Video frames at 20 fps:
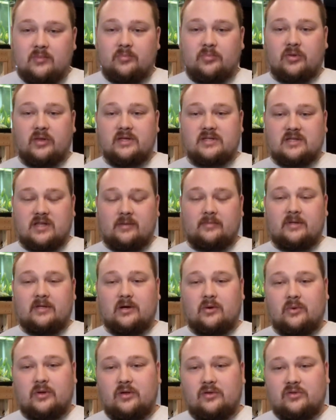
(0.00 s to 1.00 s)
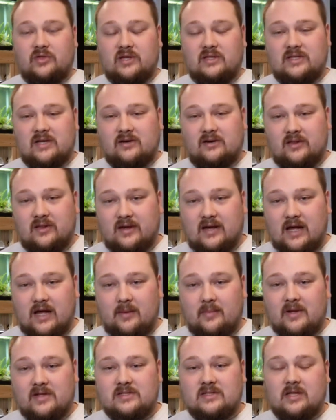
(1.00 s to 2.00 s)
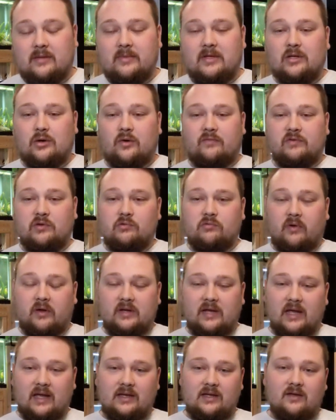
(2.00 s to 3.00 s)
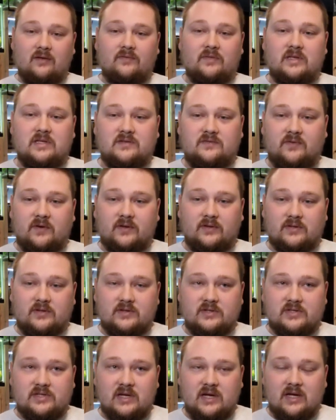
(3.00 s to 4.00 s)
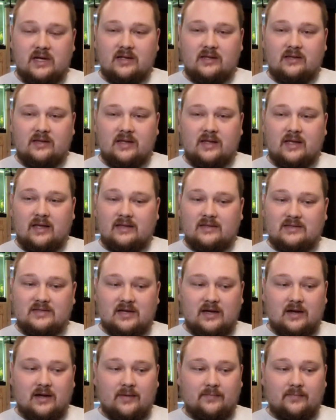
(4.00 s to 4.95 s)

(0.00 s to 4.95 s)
Please let me know what you think down in the comments. Let me know if you run any of these filters, and